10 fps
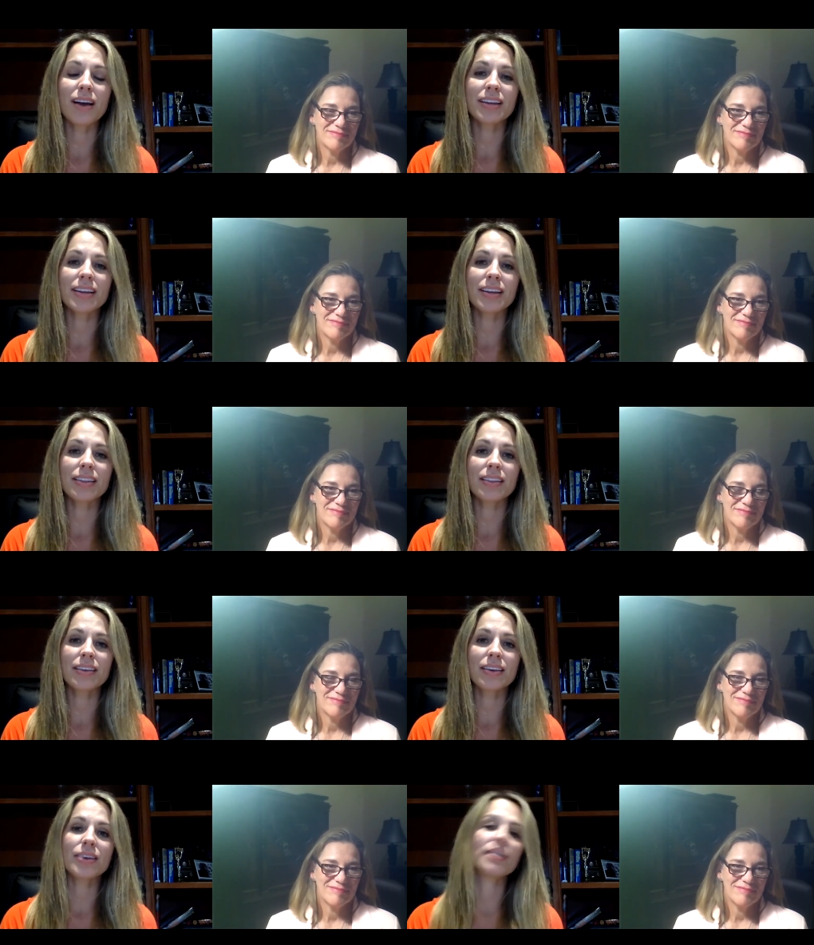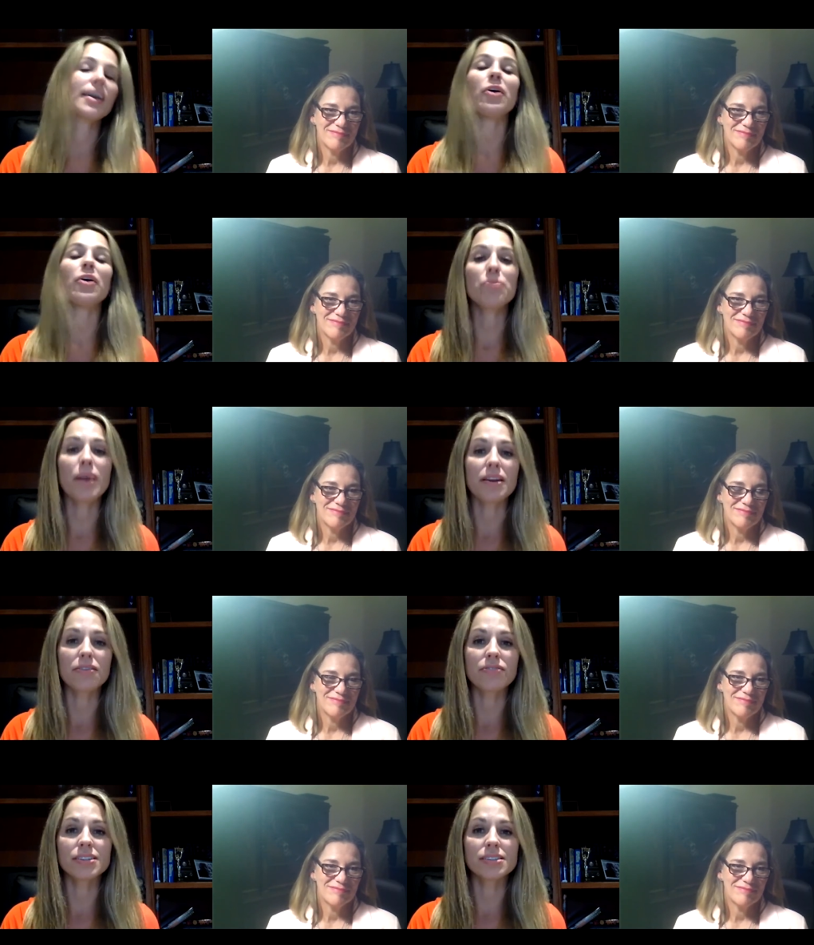Speaker 1: getting the health
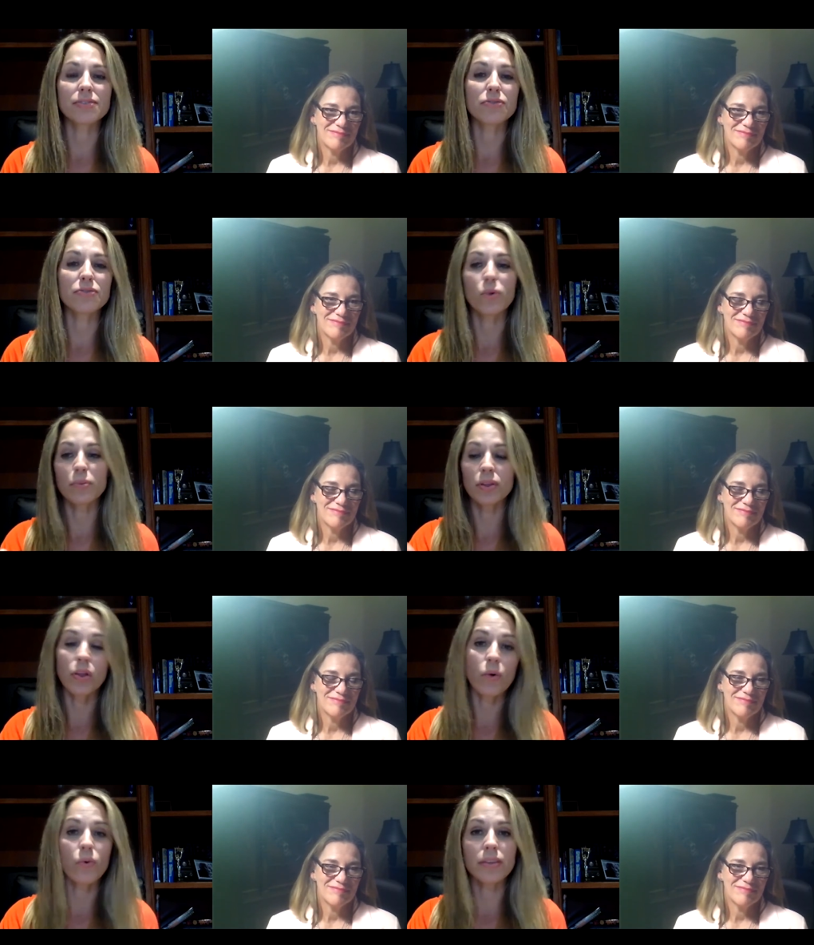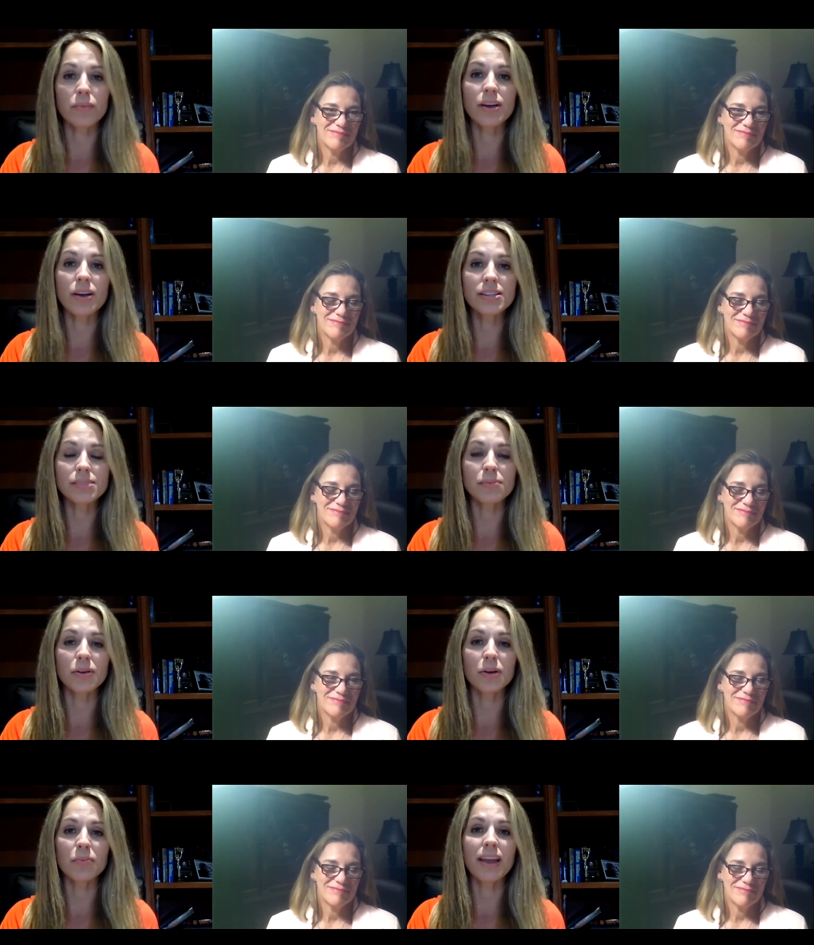benefits of the formula or the breast
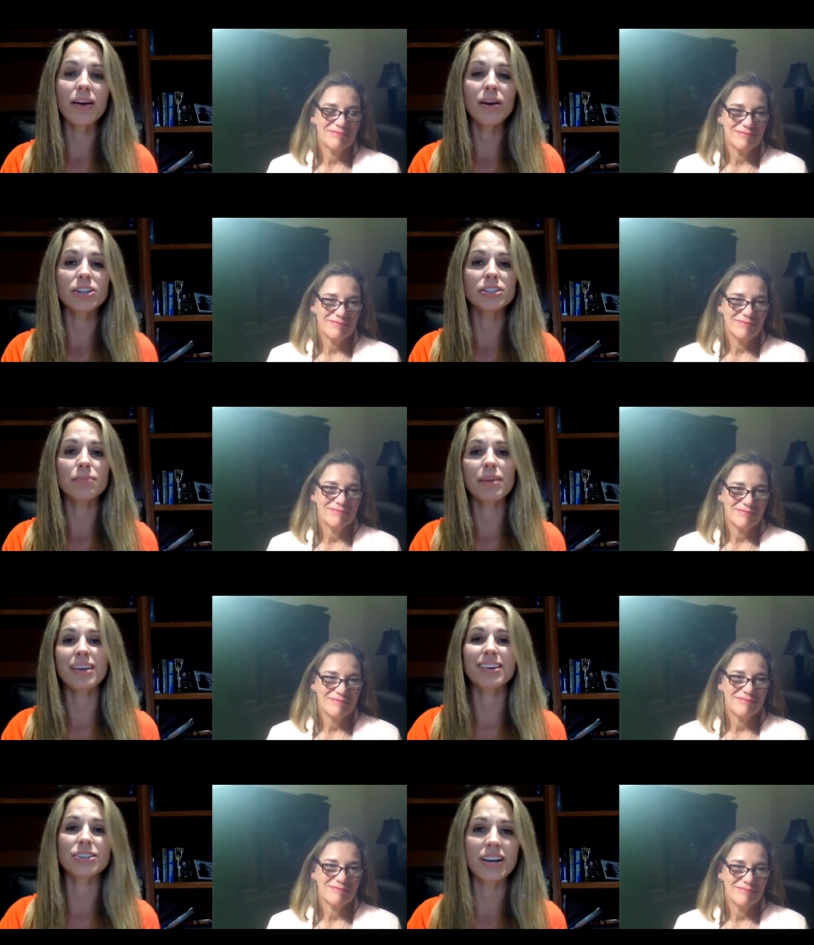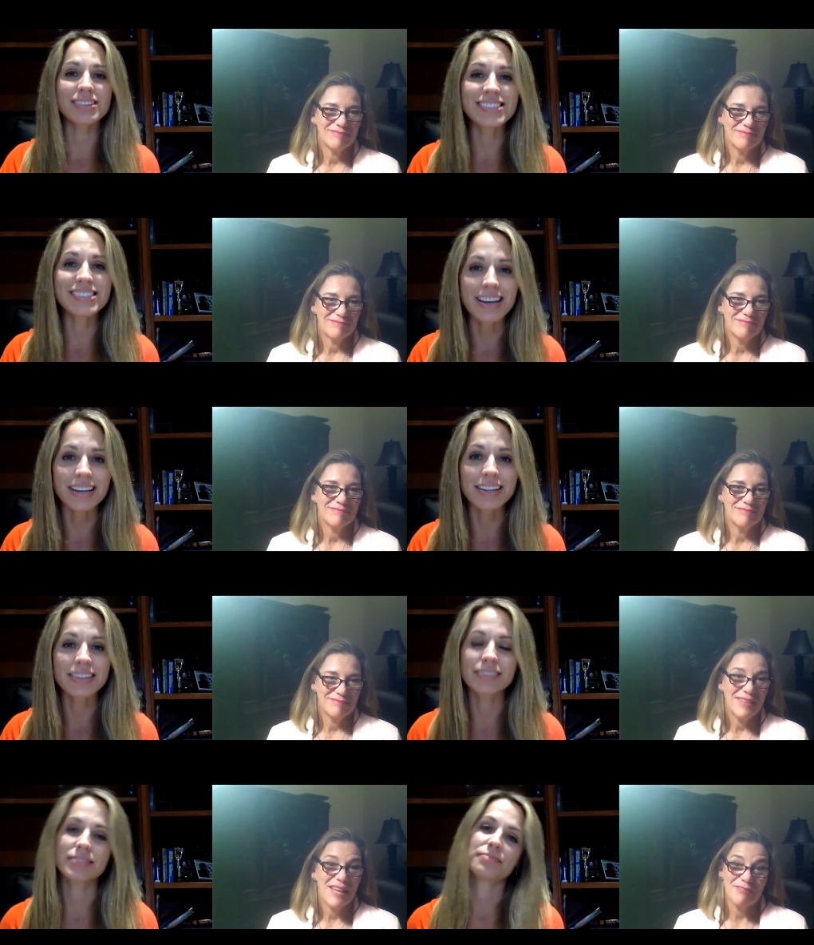milk, but now you're actually making your child sick.
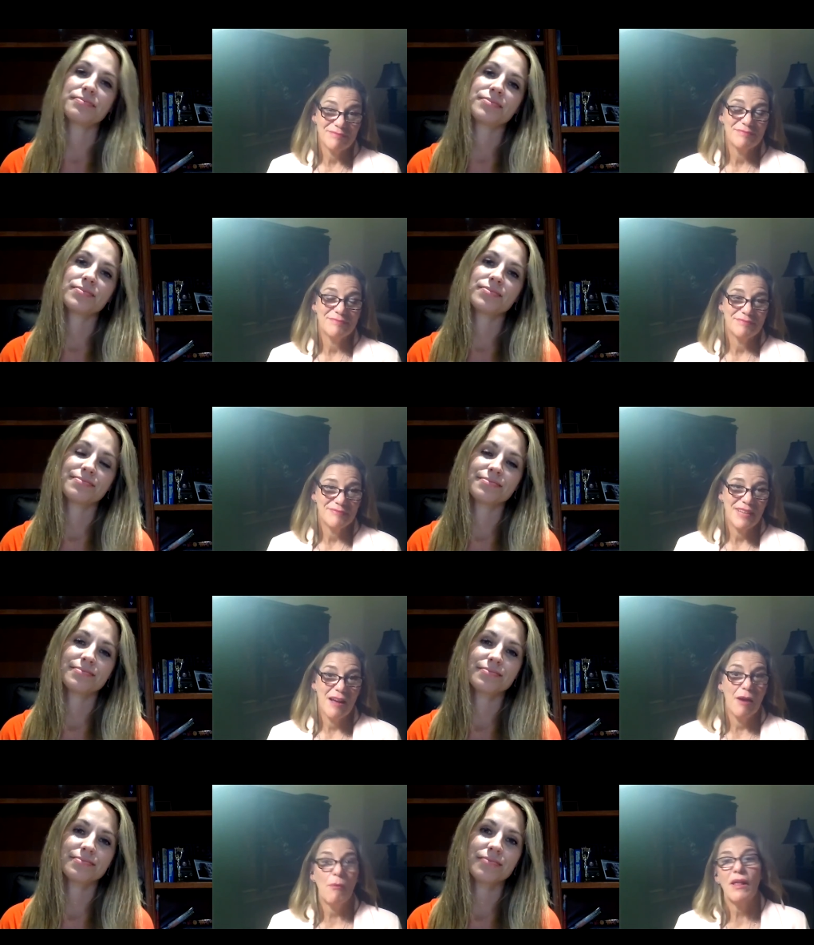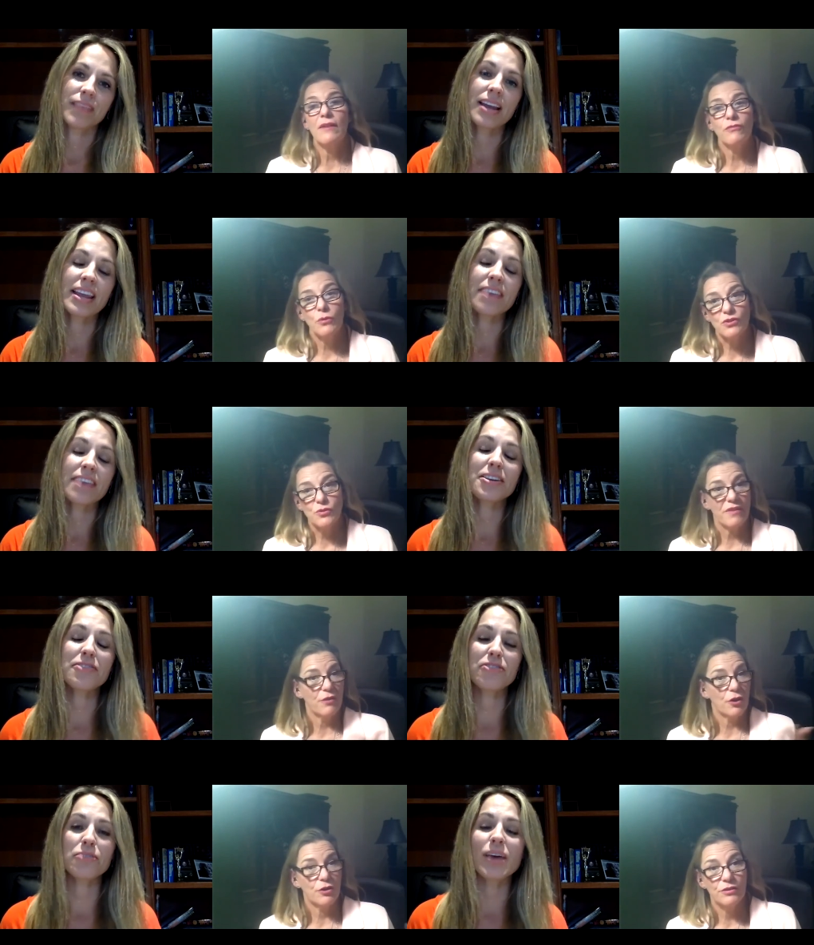
Speaker 2: Yeah. Yeah.
Speaker 1: Well, and, and of course, even if
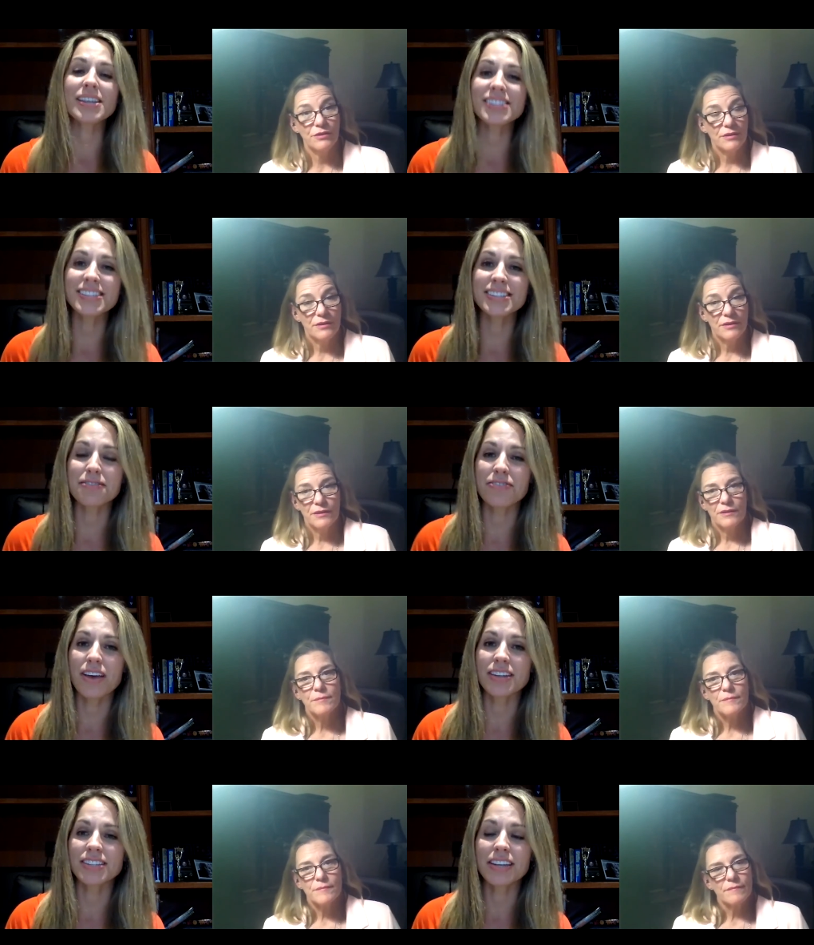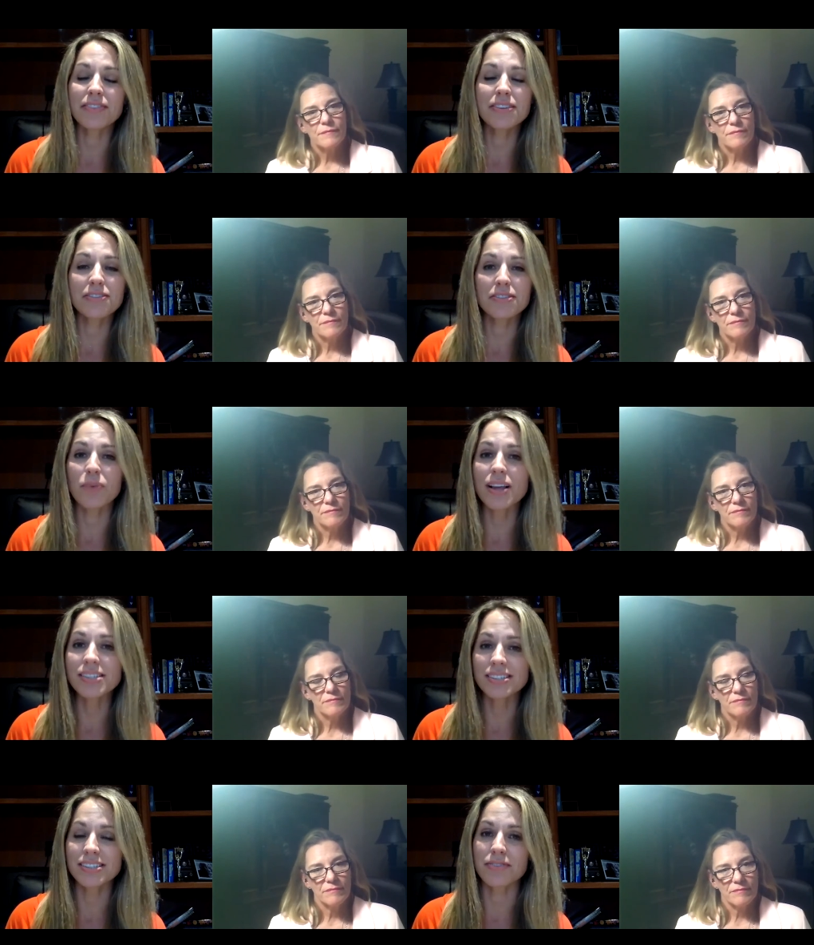the heard... breast is infected, even if the breast
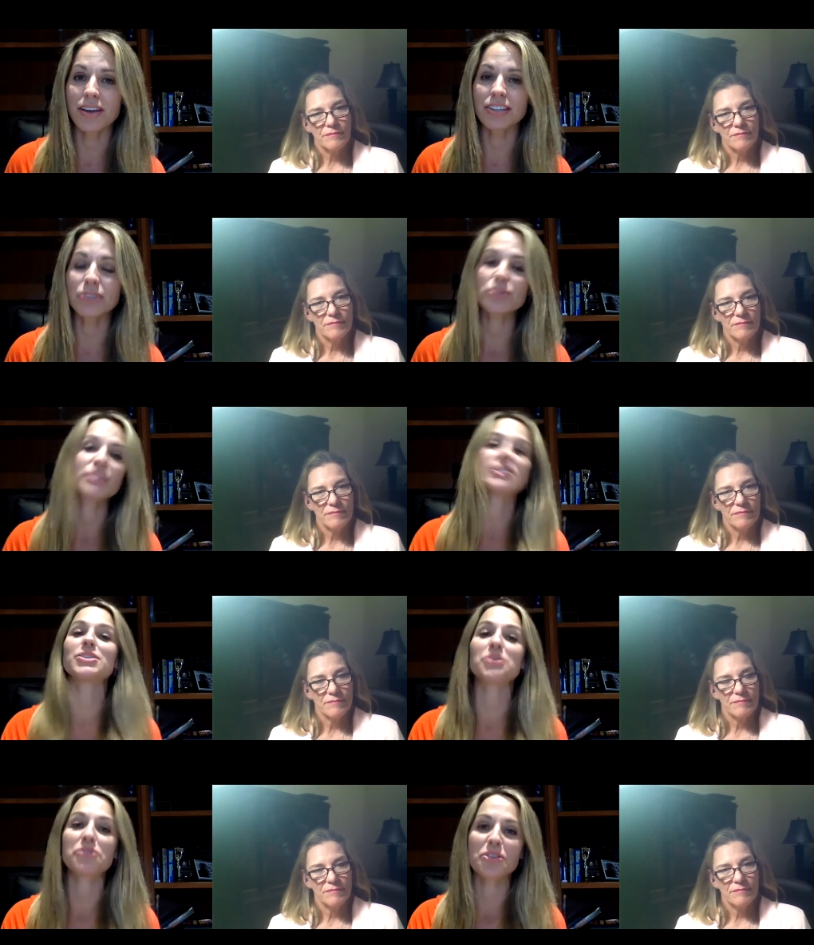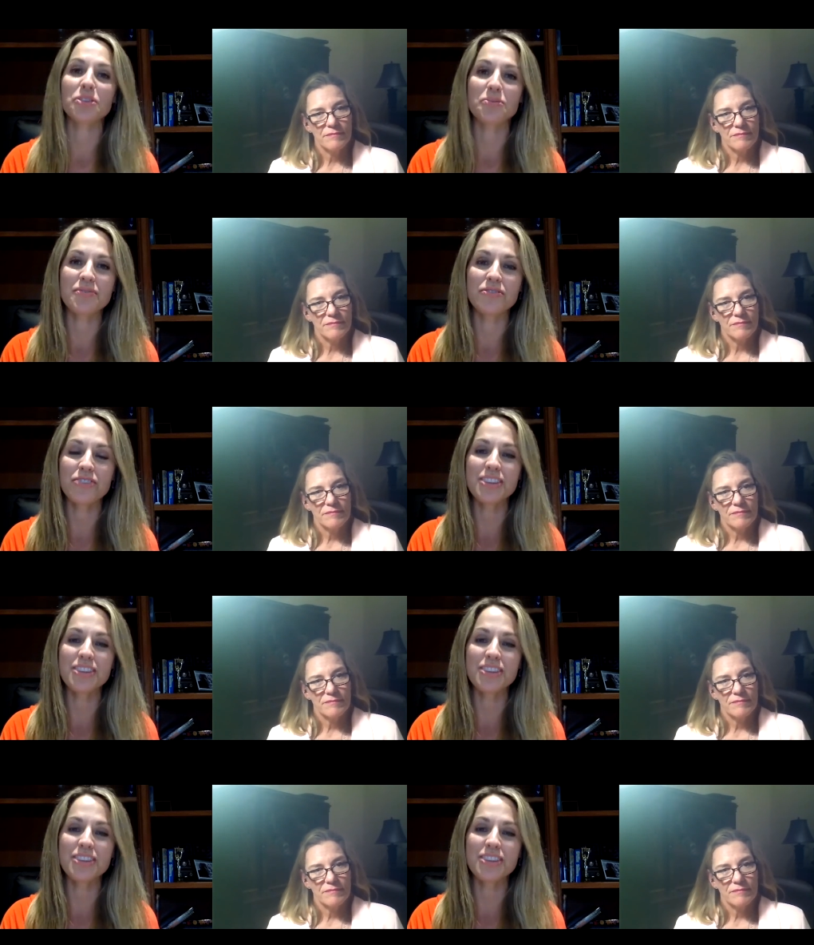is infected, you can still feel the feed the